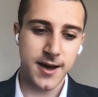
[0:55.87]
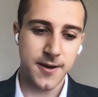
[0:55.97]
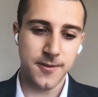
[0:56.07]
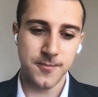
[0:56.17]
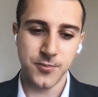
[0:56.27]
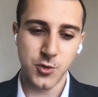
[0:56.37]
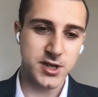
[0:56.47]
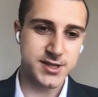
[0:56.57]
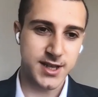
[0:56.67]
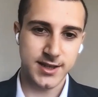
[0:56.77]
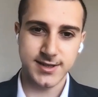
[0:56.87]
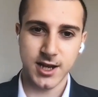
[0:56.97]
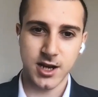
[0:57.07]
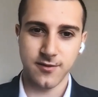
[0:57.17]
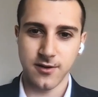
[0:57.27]
real estate is
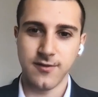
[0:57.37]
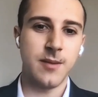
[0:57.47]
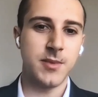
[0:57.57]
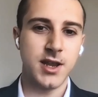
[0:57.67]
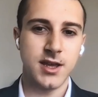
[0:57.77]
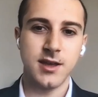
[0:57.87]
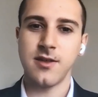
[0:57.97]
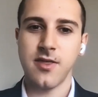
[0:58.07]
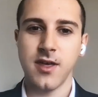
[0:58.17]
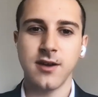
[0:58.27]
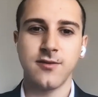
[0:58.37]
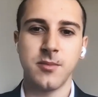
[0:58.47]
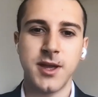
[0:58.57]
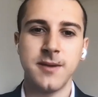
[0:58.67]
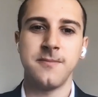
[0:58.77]
kind of a family thing for
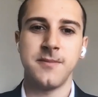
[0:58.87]
me.